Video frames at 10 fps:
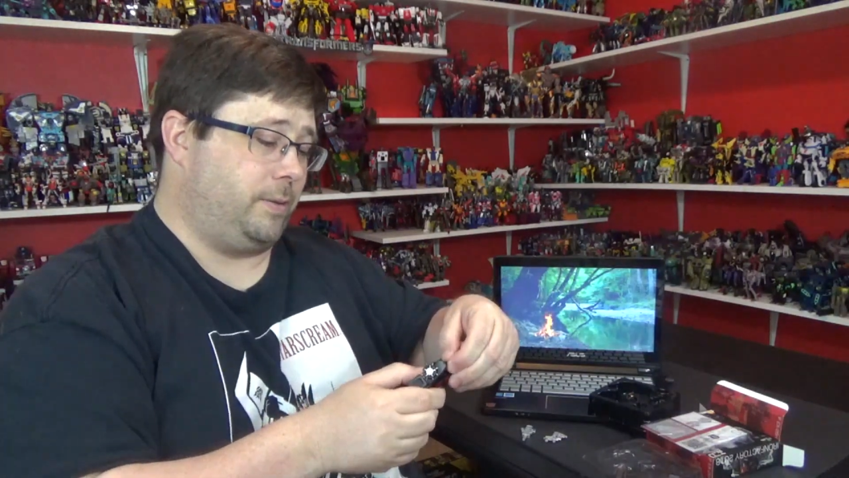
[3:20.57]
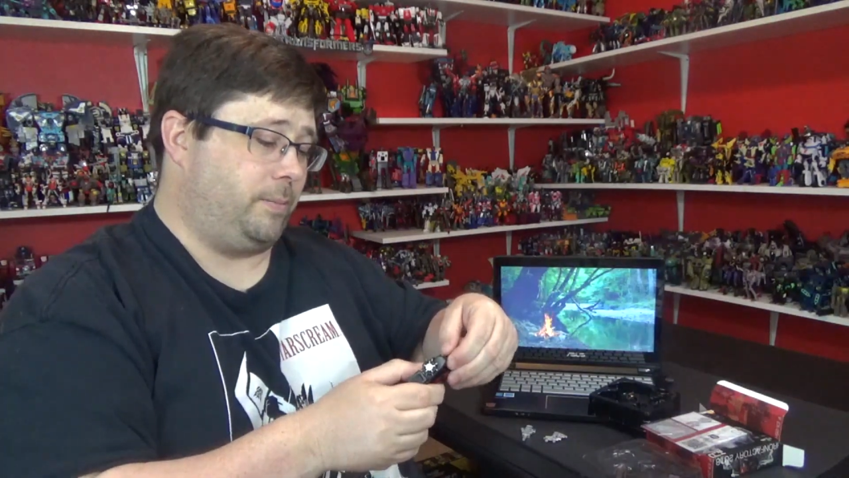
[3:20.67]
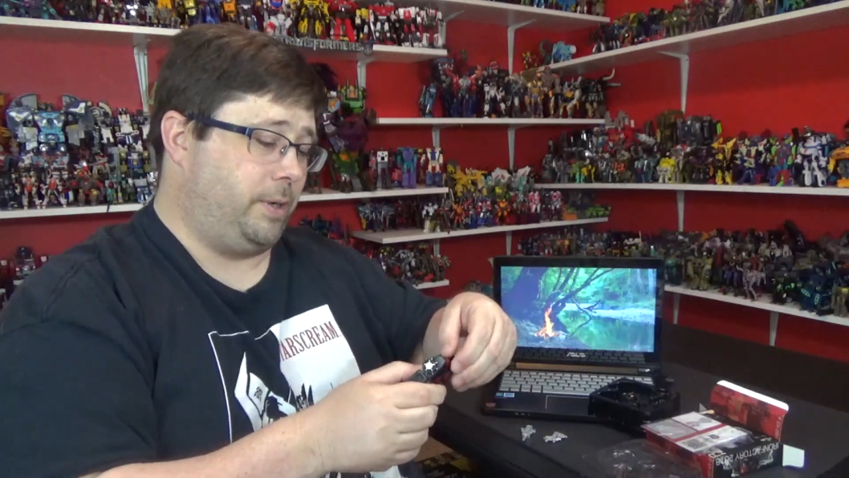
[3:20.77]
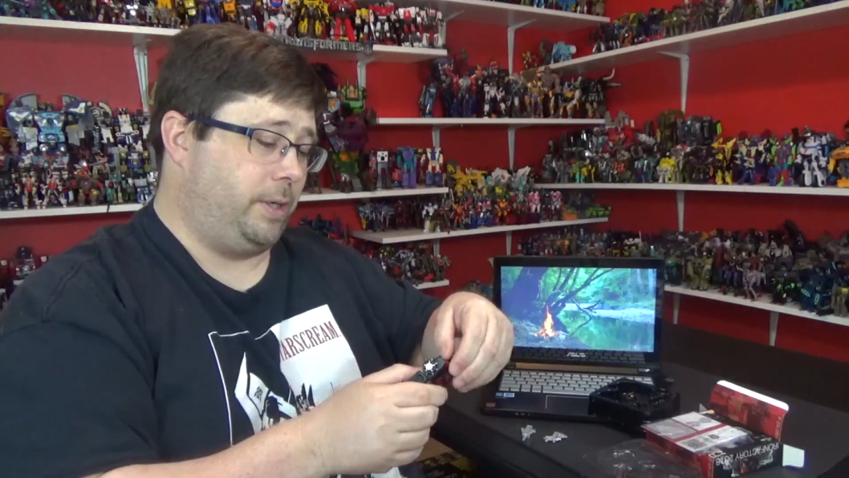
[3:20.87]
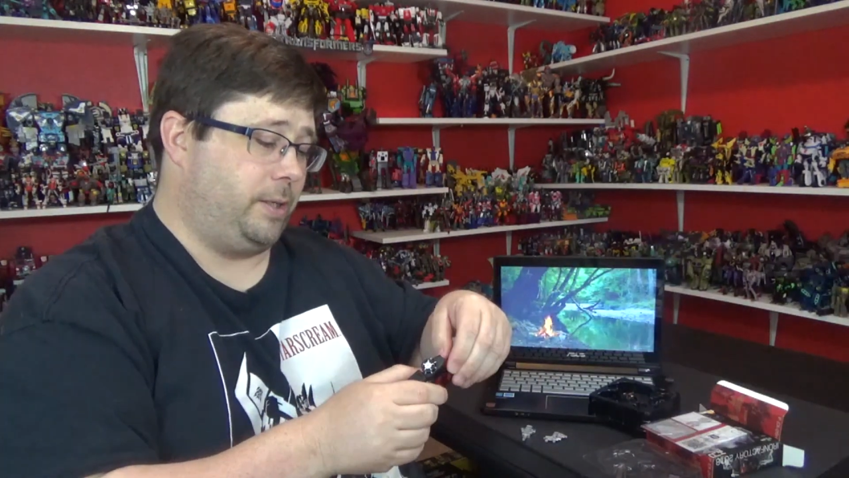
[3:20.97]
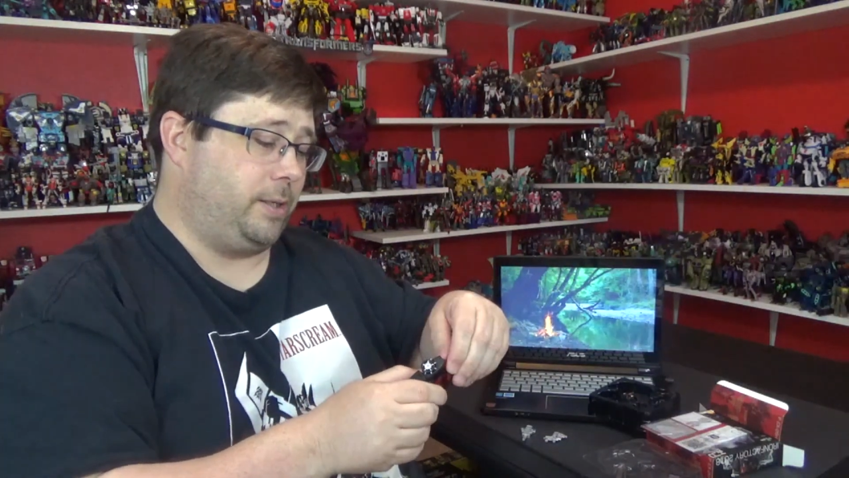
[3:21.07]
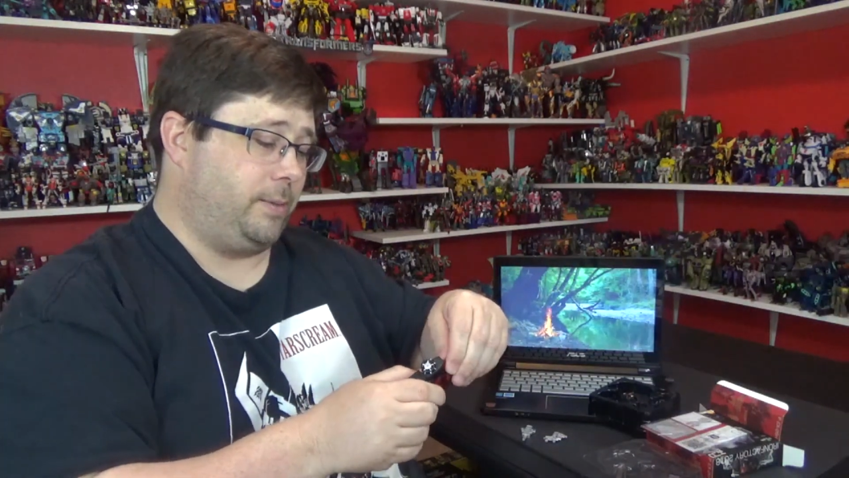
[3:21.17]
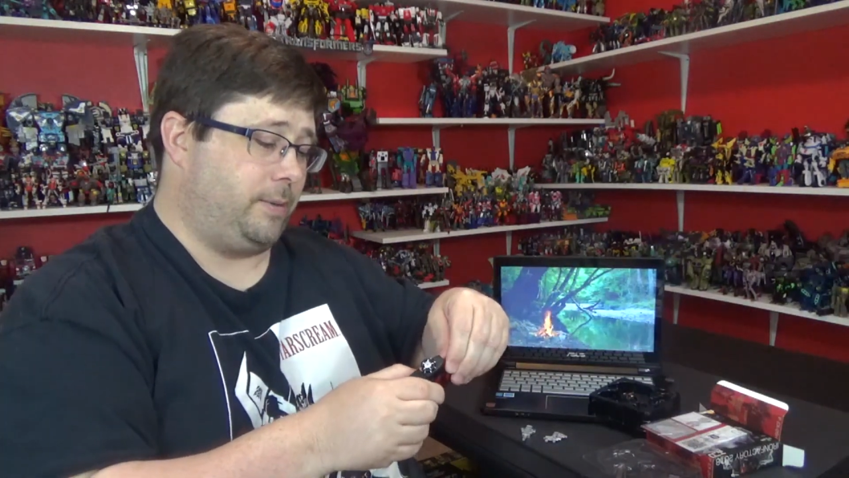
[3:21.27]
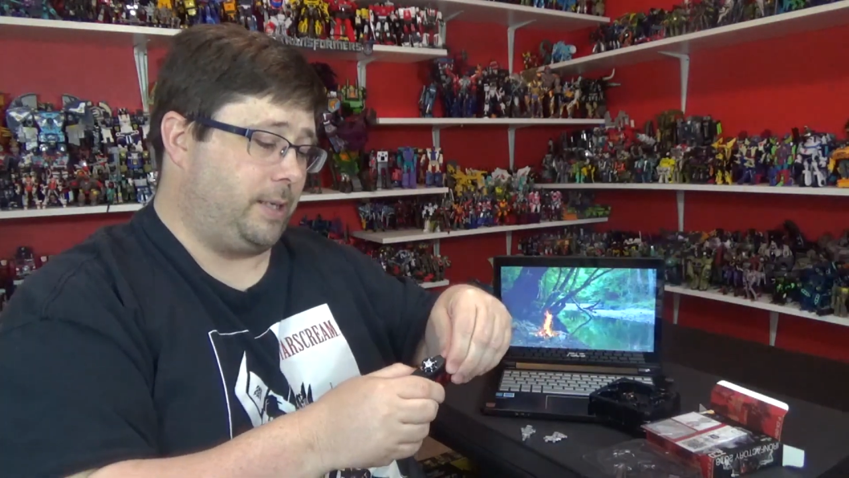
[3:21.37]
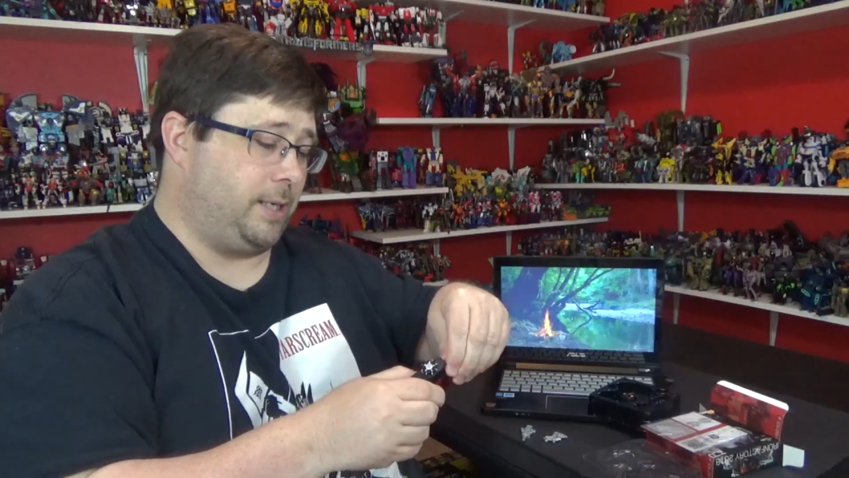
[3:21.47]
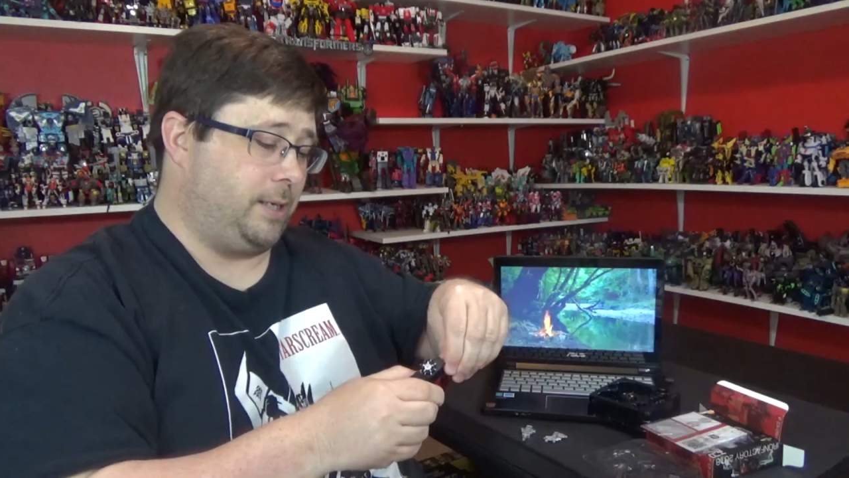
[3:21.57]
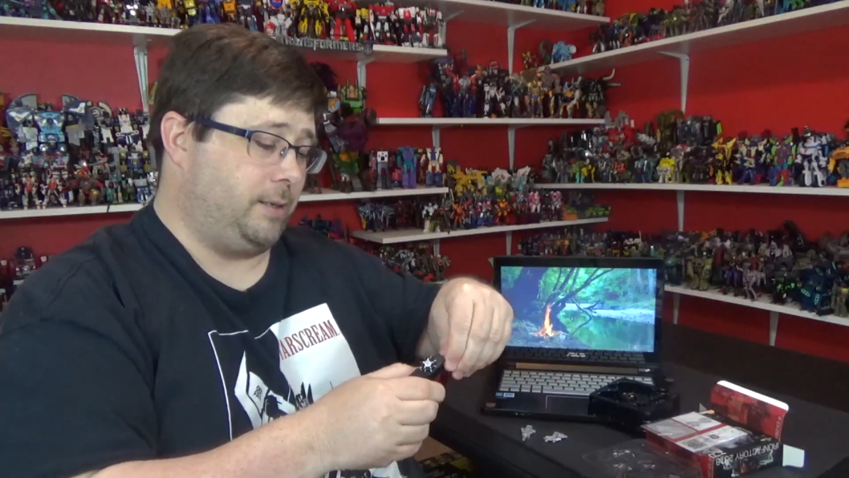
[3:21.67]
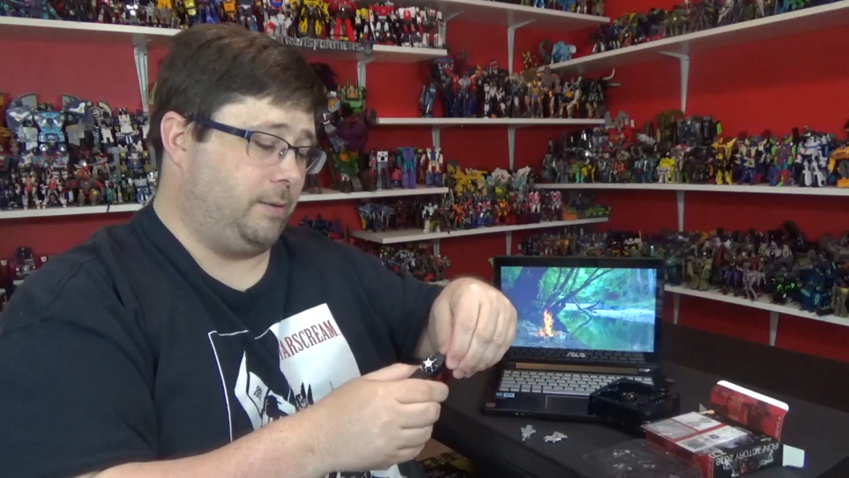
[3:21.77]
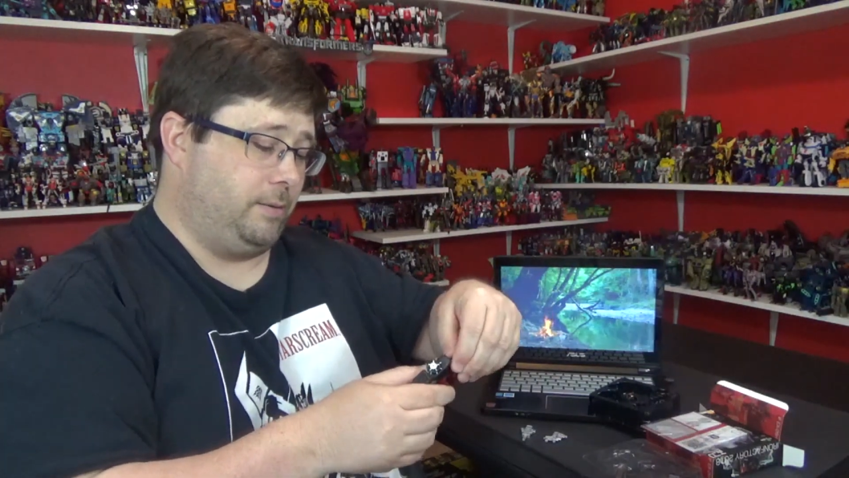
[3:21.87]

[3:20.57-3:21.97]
impressions, I'm liking it.